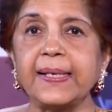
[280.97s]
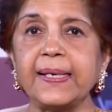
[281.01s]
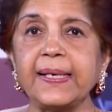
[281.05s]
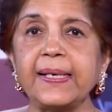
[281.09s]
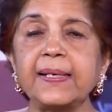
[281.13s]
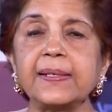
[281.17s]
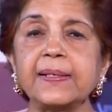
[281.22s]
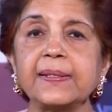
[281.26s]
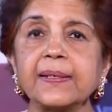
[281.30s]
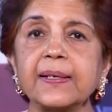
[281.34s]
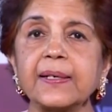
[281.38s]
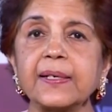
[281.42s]

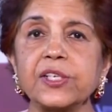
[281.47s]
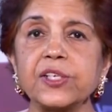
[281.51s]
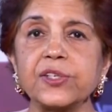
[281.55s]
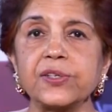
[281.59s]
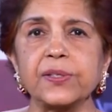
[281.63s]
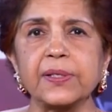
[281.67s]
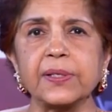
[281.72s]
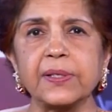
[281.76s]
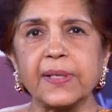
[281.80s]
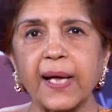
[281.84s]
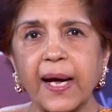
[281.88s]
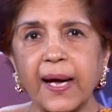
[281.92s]
need a
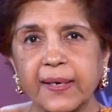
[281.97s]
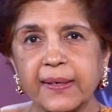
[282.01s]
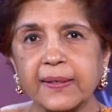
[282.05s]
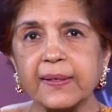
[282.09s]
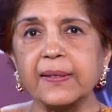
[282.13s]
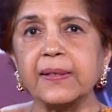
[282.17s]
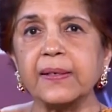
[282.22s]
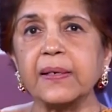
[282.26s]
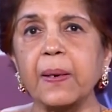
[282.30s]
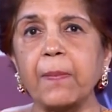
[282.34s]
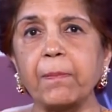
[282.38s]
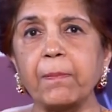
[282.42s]

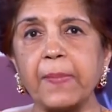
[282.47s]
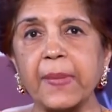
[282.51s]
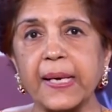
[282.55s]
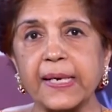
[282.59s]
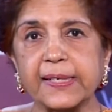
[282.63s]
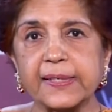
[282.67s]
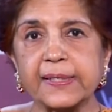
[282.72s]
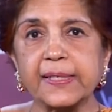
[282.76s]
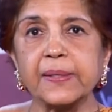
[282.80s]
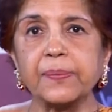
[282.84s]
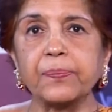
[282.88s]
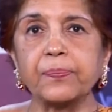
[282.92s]
thorough
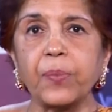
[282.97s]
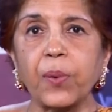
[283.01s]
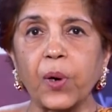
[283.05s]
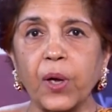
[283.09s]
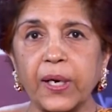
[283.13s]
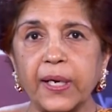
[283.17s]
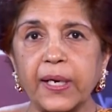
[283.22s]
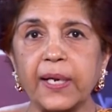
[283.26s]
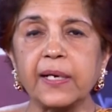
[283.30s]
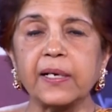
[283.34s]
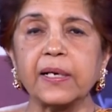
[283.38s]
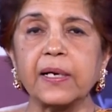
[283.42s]

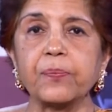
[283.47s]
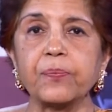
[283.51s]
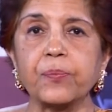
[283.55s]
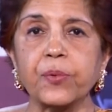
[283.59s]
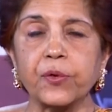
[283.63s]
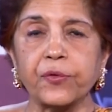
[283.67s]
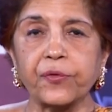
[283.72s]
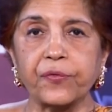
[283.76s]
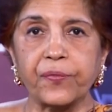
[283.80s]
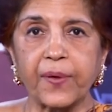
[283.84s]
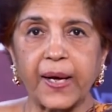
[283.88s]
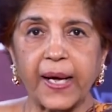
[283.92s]
metabolic
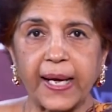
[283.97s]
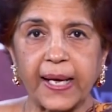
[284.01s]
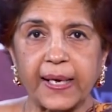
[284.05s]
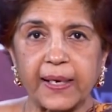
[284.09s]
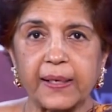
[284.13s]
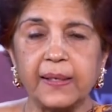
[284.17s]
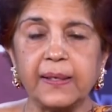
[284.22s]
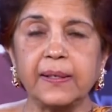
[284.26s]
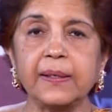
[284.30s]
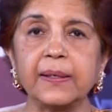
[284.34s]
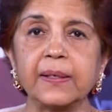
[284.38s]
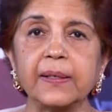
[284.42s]

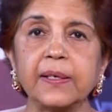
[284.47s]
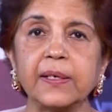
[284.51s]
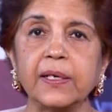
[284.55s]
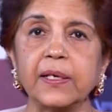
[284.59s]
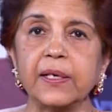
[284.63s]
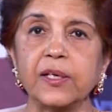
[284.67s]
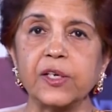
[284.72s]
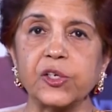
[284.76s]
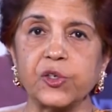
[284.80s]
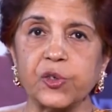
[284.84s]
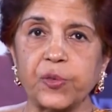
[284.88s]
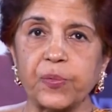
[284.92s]
profile
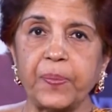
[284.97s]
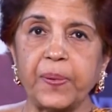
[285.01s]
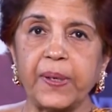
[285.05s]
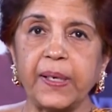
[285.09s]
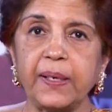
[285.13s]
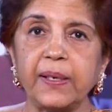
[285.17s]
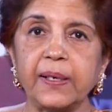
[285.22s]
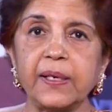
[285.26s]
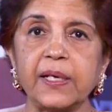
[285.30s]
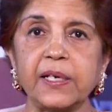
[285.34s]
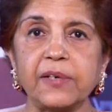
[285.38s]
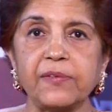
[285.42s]
to
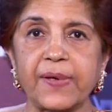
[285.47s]
be